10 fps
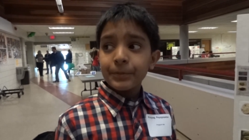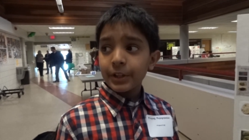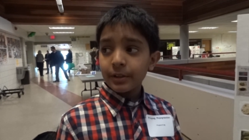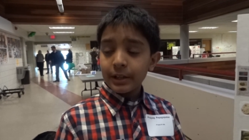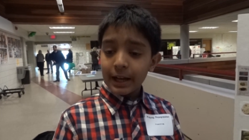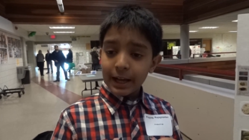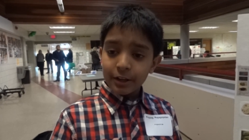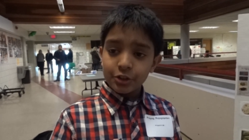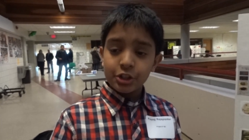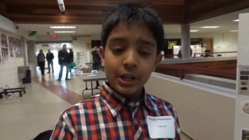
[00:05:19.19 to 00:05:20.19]
They're
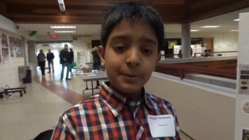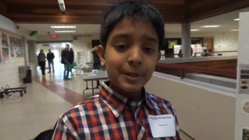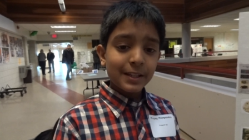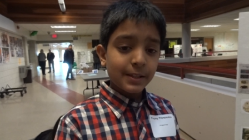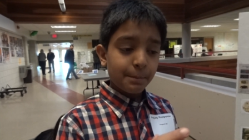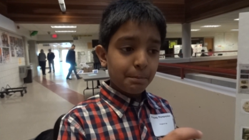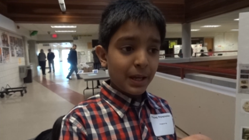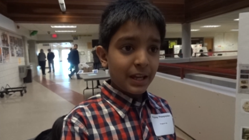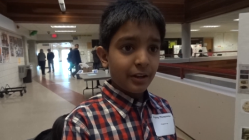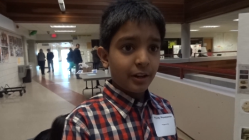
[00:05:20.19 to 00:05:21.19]
shaped as a
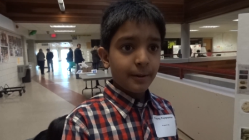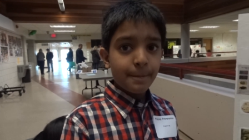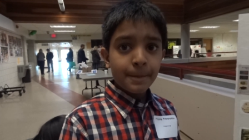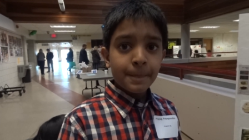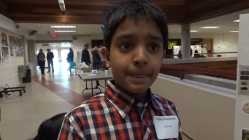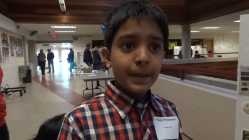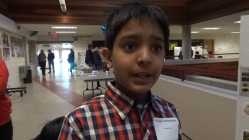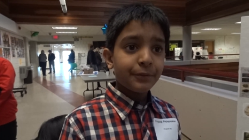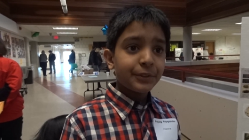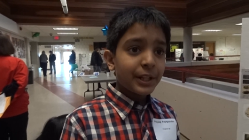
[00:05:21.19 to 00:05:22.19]
pear.
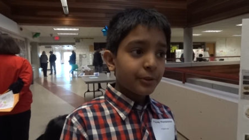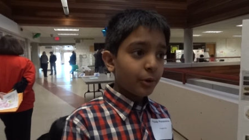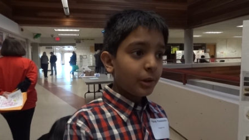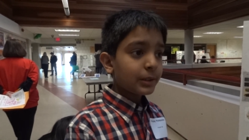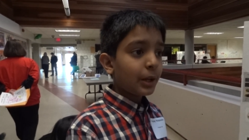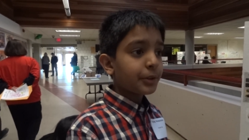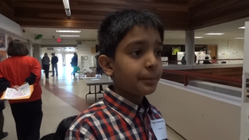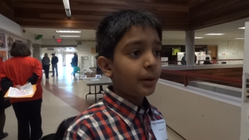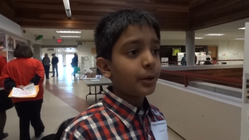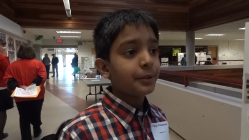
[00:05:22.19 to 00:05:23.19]
If they roll down the
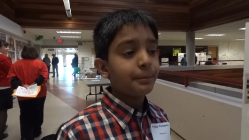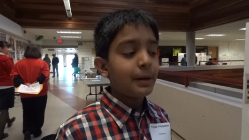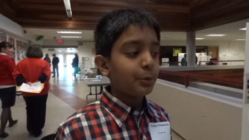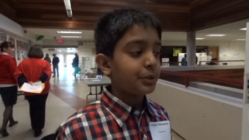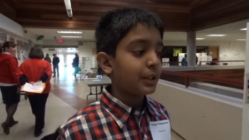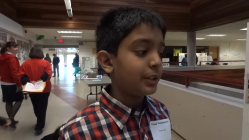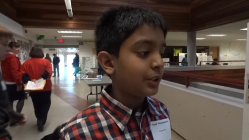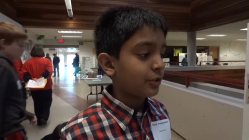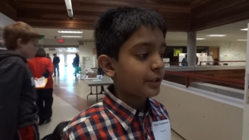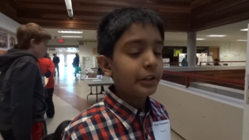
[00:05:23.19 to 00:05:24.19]
mountain,
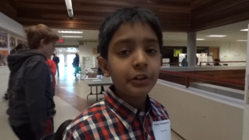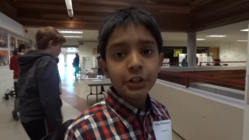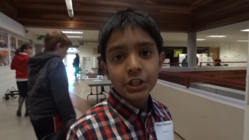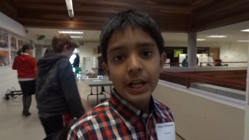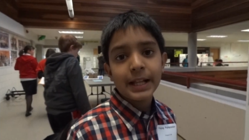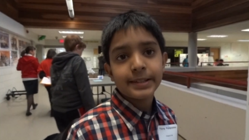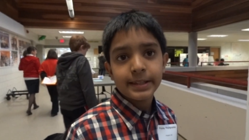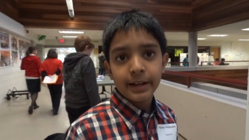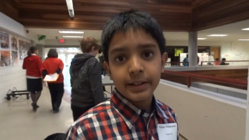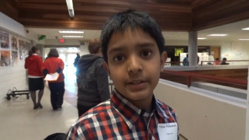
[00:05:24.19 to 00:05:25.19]
there's a good chance
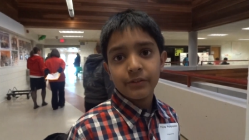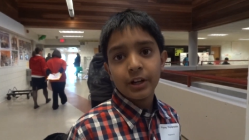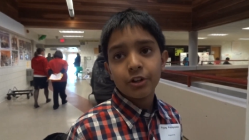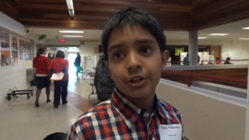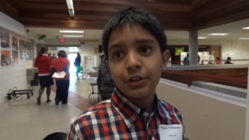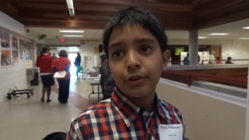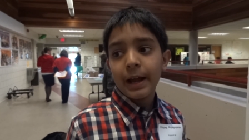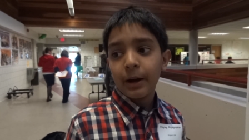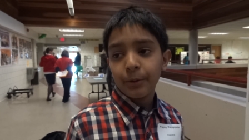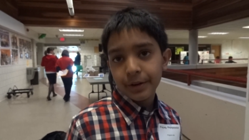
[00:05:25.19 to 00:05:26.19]
that it's very
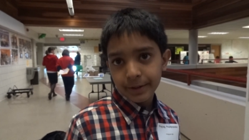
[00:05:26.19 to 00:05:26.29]
round.